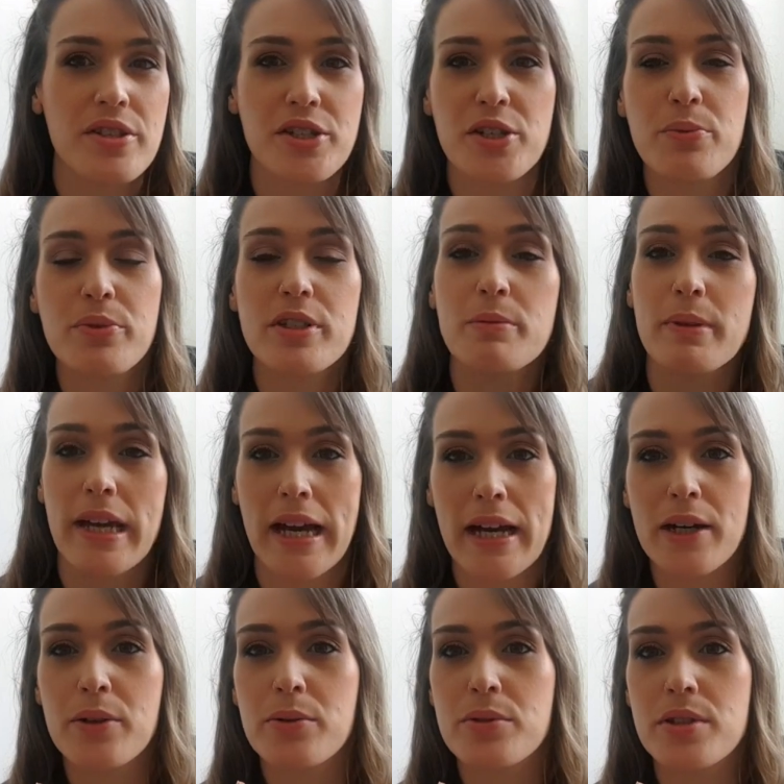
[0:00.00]
I don't want to be
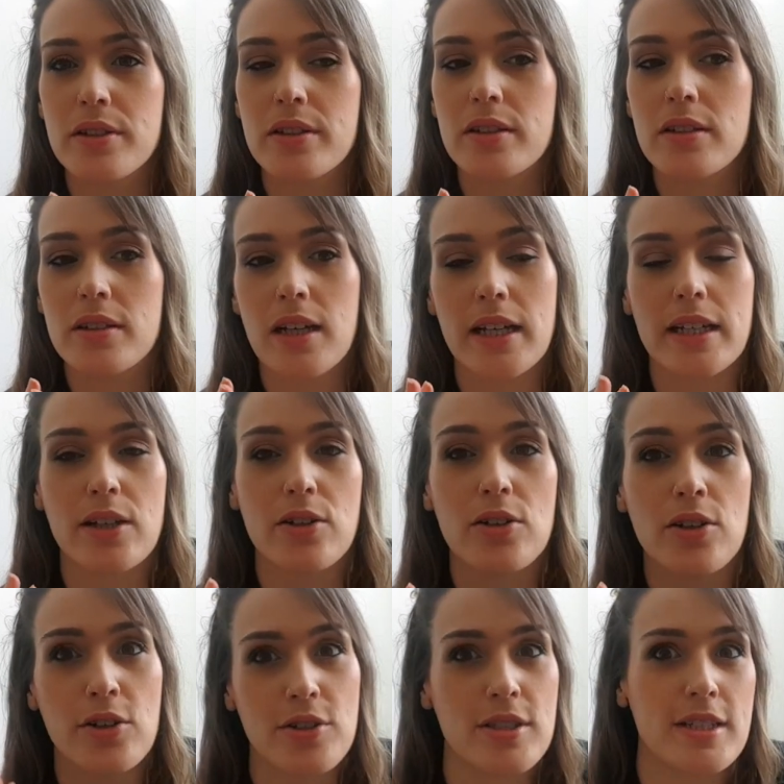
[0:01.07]
held like
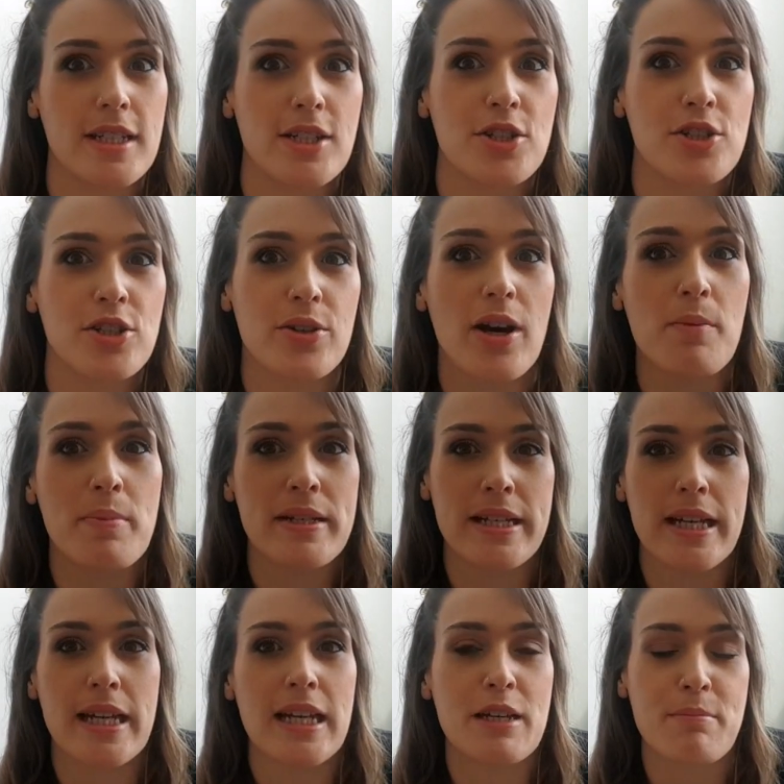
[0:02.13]
hostage to a
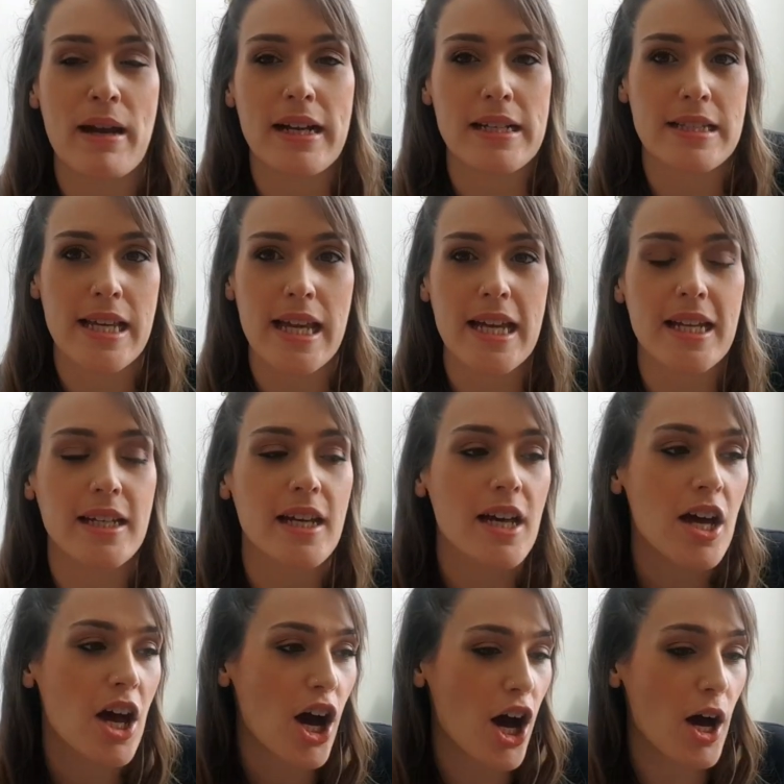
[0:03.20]
particular magazine,
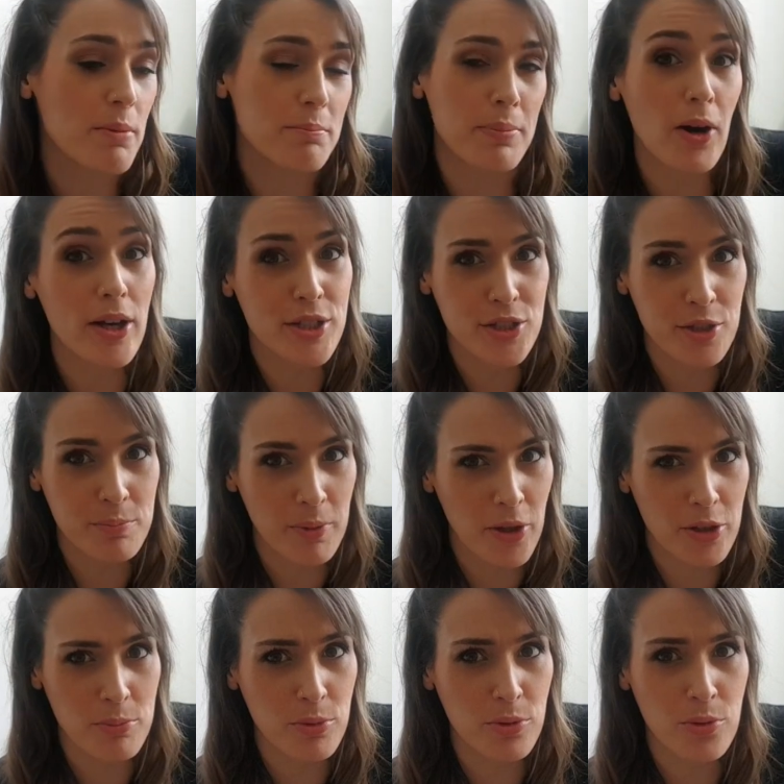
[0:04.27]
but I do buy
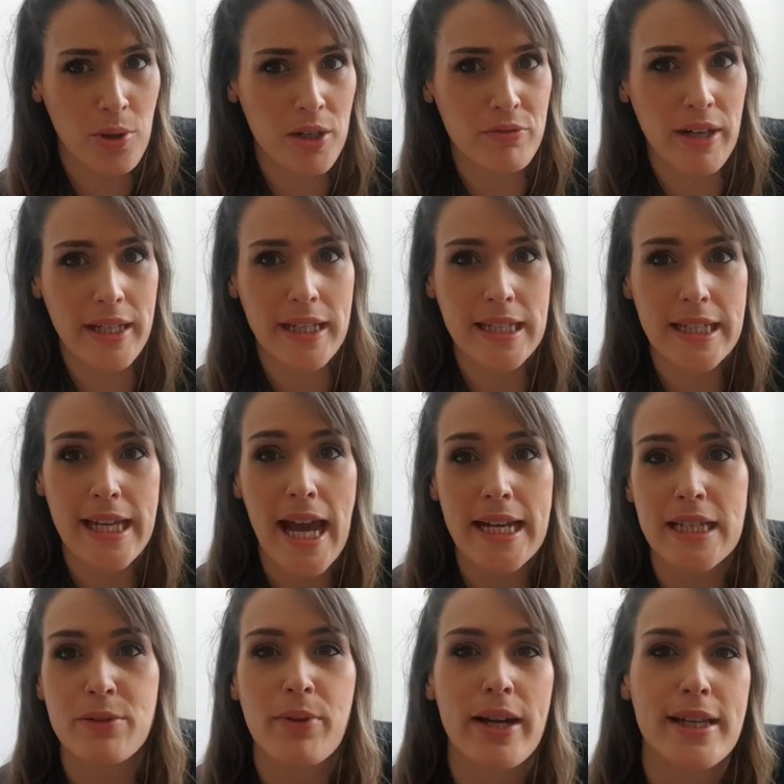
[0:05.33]
them all quite regularly
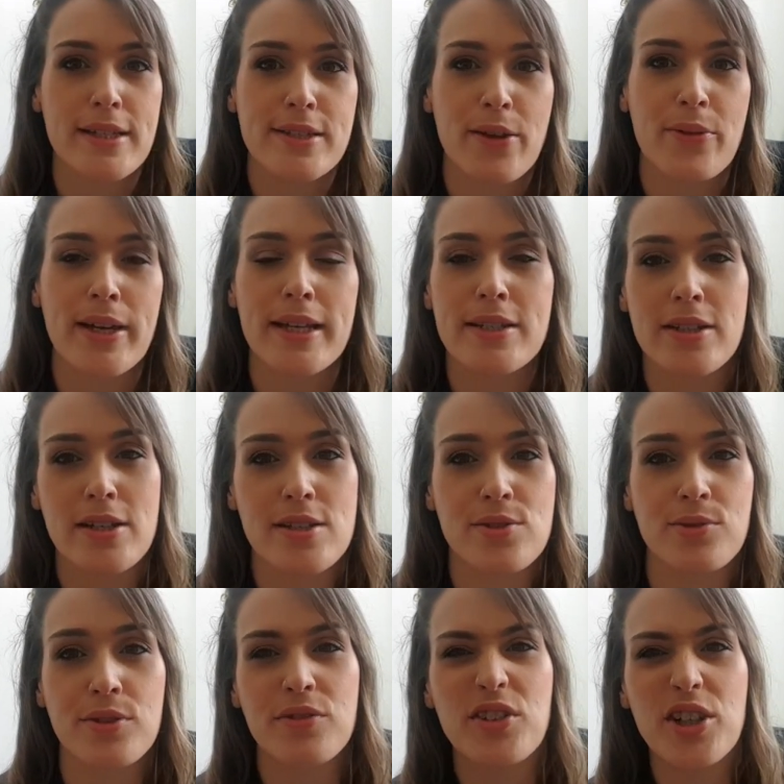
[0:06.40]
anyway, so it does
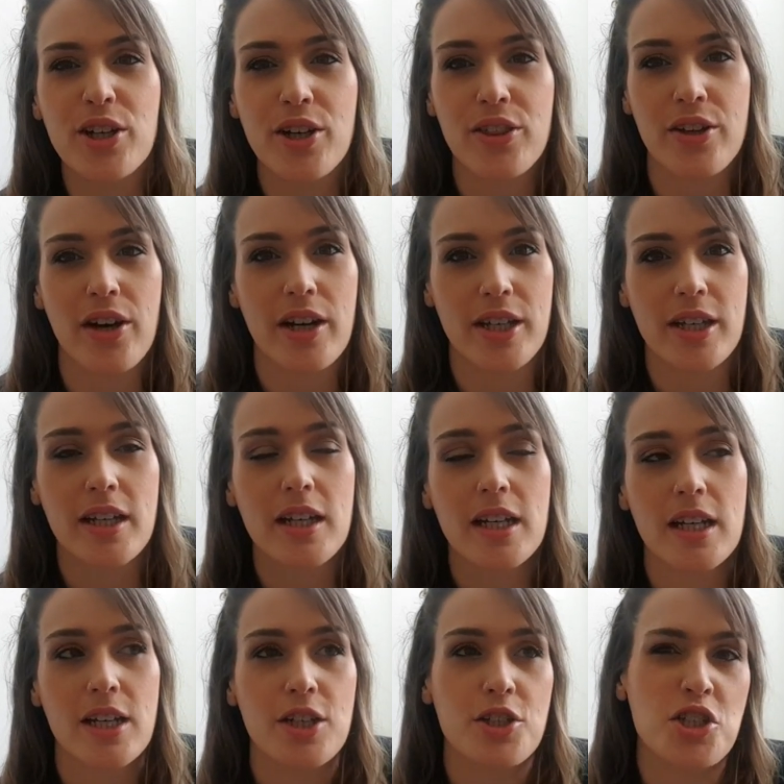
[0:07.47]
sort of look that I
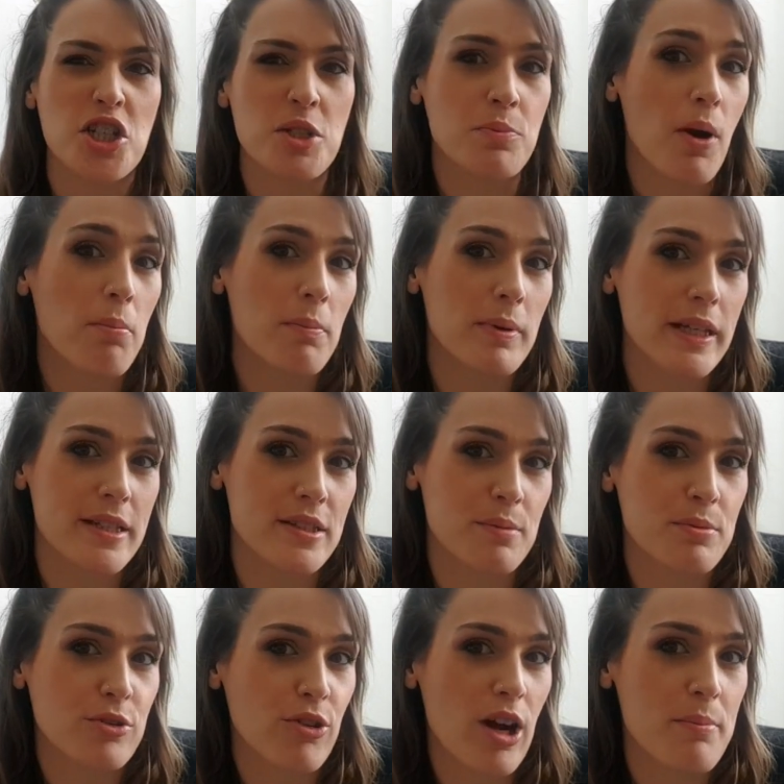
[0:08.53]
should probably
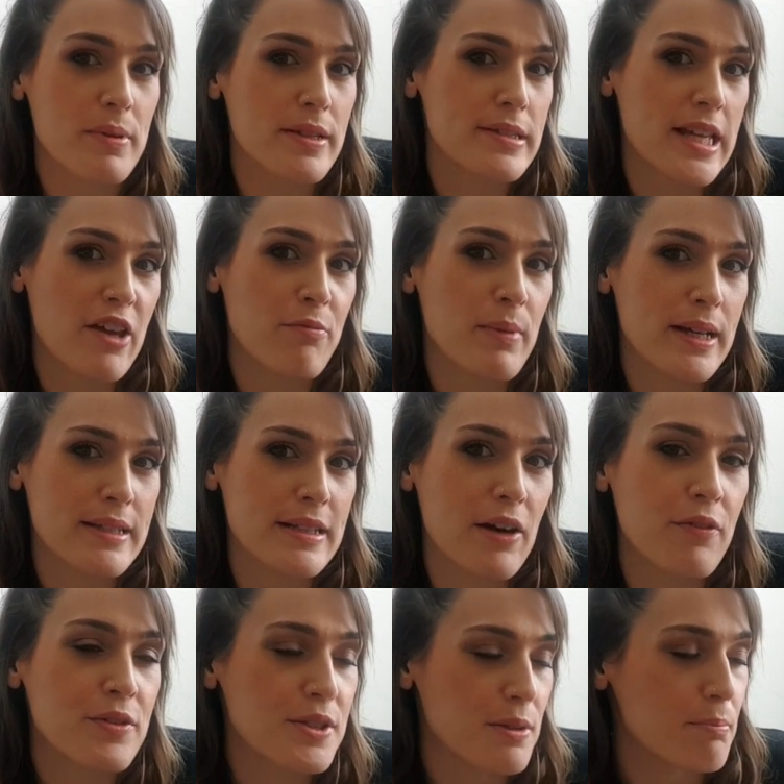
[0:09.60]
subscribe and save
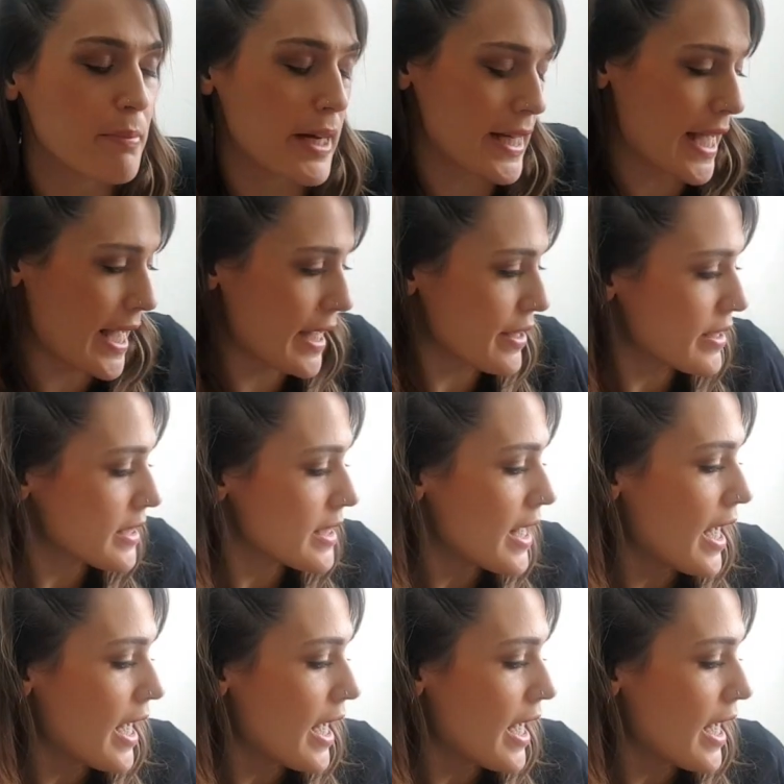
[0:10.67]
myself some money.